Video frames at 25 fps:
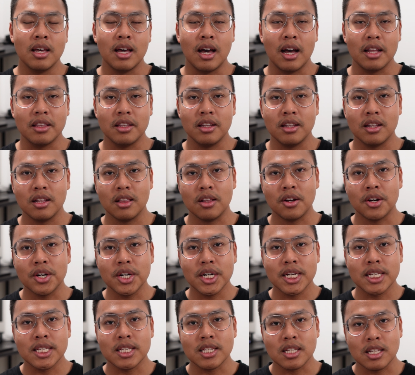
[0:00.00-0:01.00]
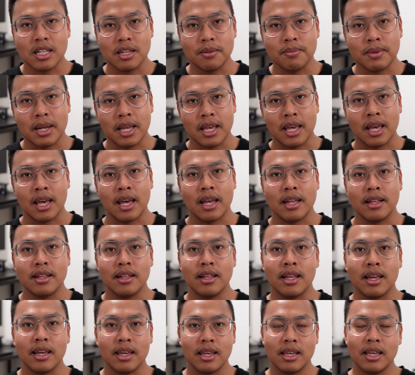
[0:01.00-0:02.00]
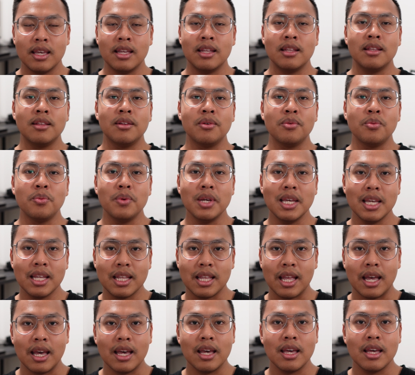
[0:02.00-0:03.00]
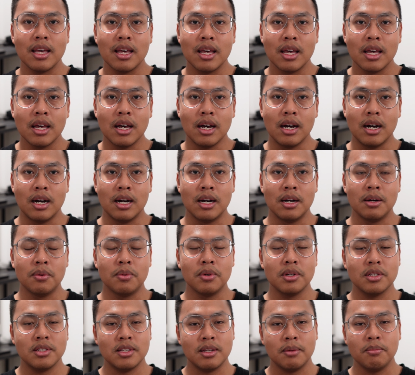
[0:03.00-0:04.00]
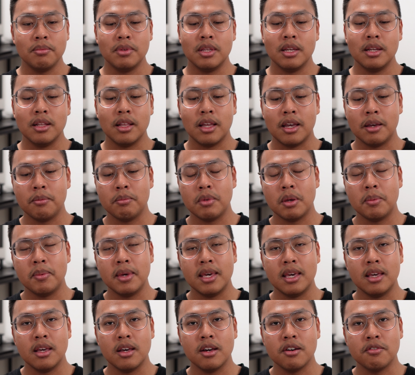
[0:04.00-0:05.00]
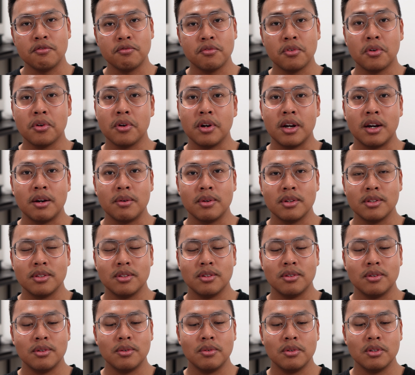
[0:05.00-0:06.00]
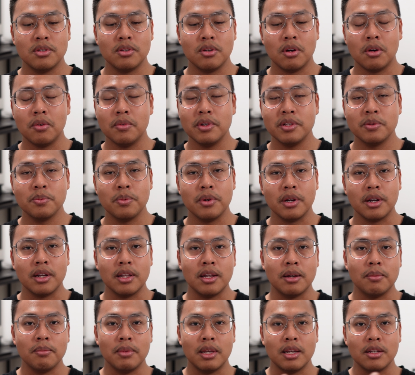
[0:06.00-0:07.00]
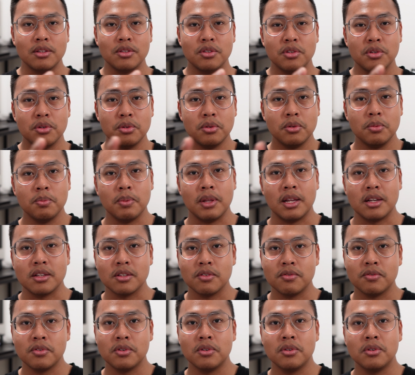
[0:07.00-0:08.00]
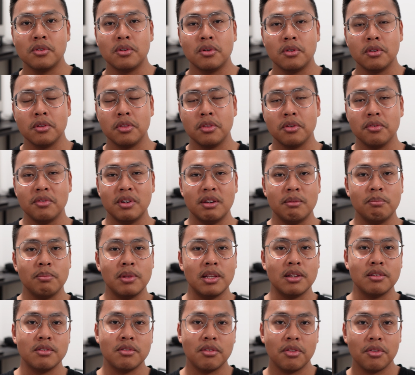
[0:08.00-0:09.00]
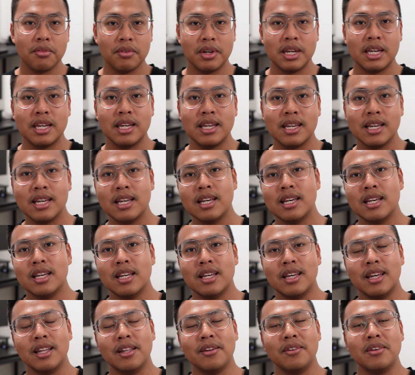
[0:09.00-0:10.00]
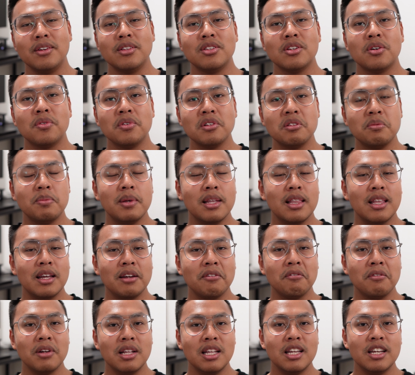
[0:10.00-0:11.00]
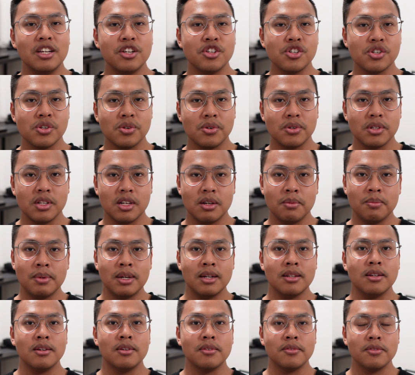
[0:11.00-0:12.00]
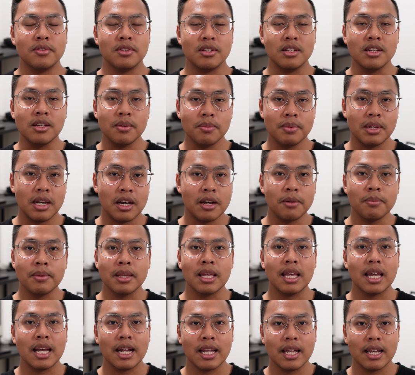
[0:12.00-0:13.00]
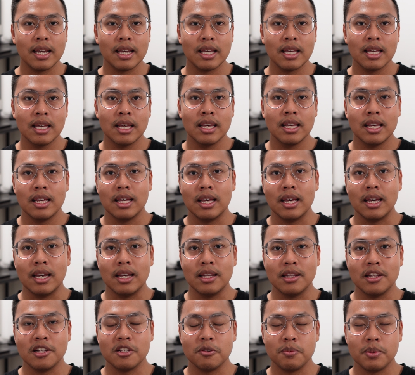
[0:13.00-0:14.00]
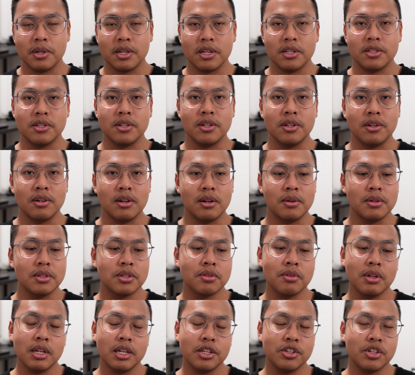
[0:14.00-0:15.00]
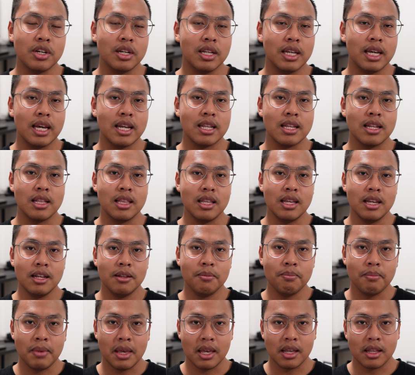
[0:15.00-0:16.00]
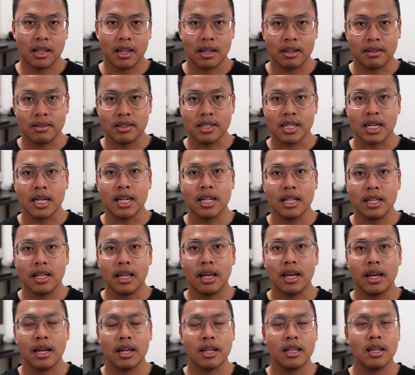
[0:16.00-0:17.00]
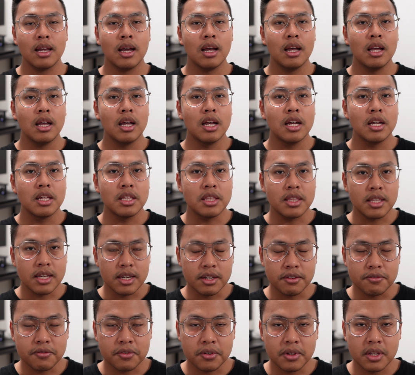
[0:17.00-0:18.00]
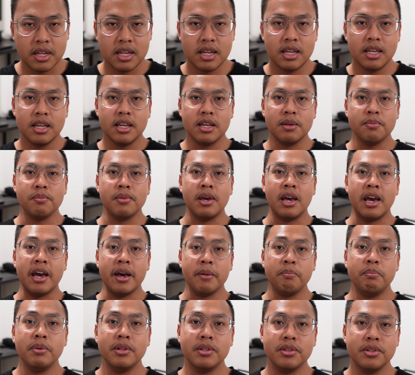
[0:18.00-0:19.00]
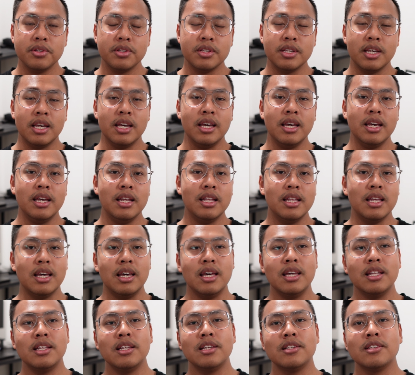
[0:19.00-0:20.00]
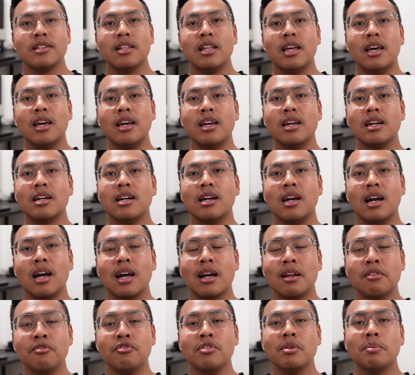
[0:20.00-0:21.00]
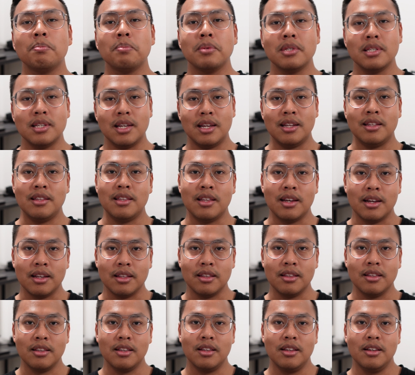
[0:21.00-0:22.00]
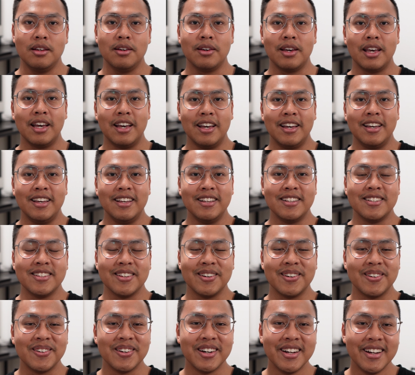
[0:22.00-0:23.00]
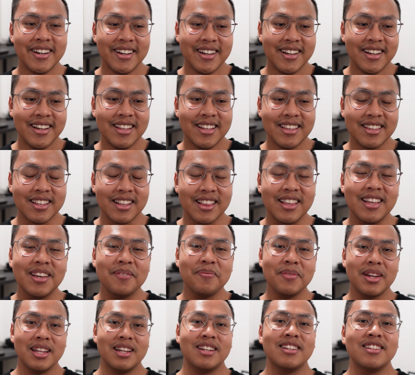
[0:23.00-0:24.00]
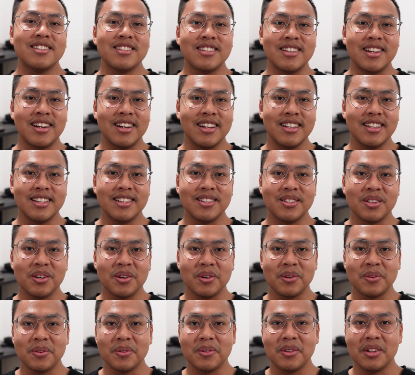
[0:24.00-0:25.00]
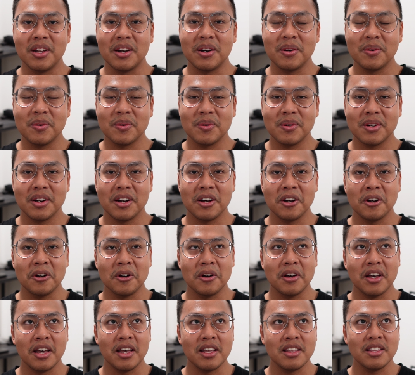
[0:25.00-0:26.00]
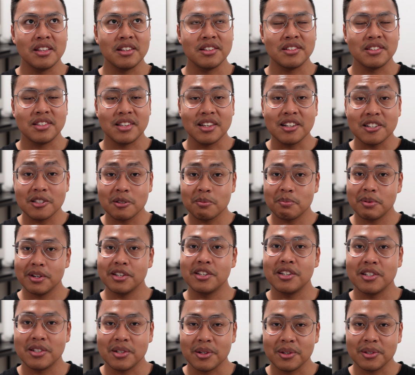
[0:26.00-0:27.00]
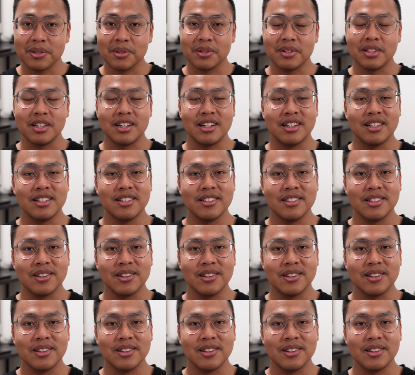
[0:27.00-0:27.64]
I think the longest sleep I had like in the weekday was something like maybe a 4 hours. So it was always broken up like 2 plus 4 or 3 plus 3. You know, it's always been like really short amount of sleep that I've been getting. And that's because, you know, I was really trying to get the lead magnet done, and thankfully I'm happy to say that it is like 100% done. Okay, so the lead magnet is done, so now and the sales page is also done.